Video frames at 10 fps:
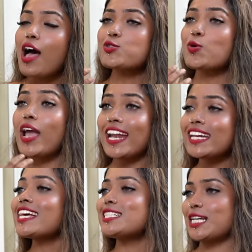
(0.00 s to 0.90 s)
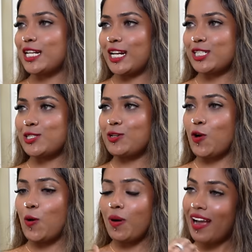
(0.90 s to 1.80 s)
So ende generational
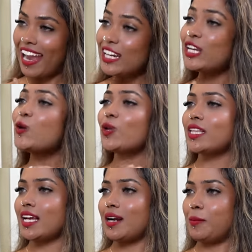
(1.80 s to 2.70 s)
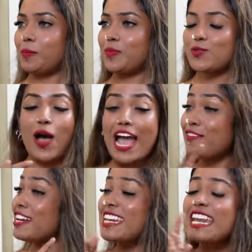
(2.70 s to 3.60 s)
trauma enniloda nikkanam. So I
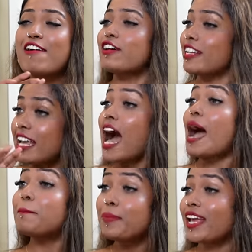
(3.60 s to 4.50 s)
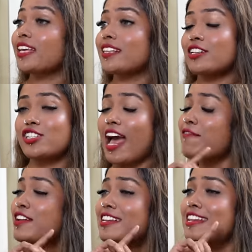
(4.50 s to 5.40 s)
will never chain. Yeah, I'm breaking that chain.
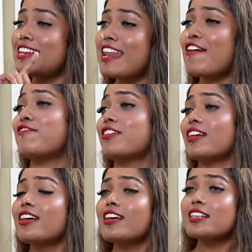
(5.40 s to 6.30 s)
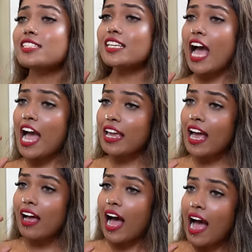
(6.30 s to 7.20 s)
I will never see,
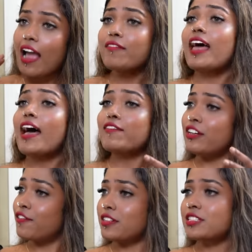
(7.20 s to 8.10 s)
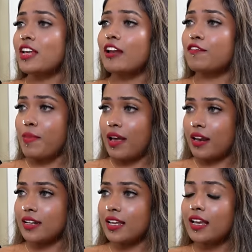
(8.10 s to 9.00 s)
I will have a different style of
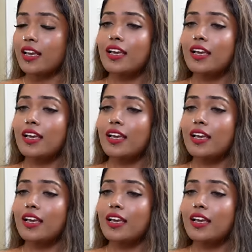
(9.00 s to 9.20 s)
parenting.